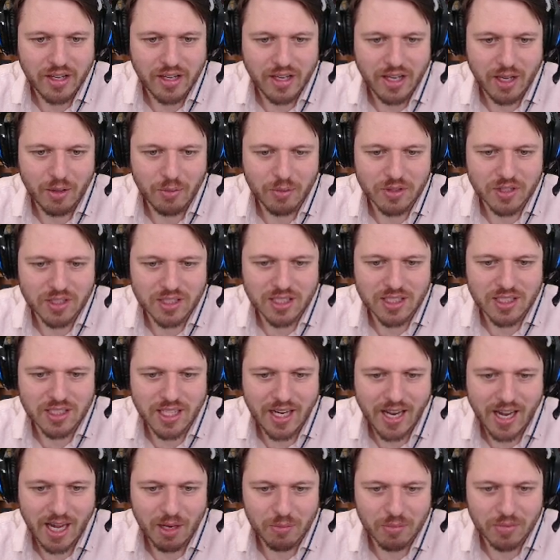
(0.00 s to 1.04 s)
it would
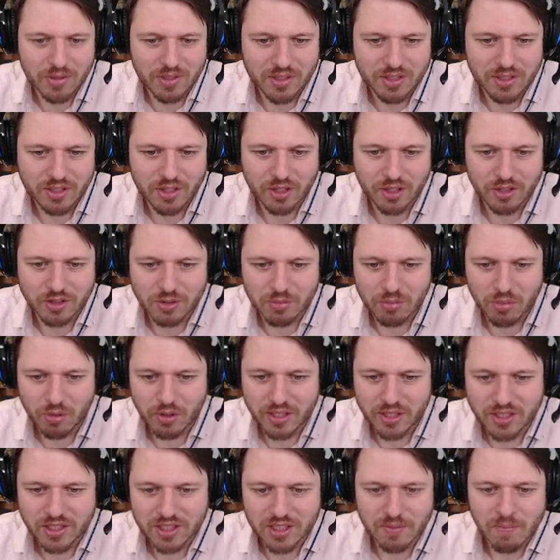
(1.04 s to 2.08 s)
snap to those
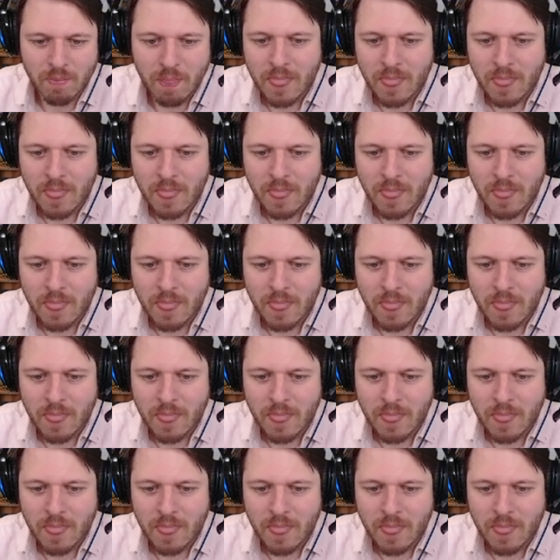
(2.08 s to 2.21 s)
points.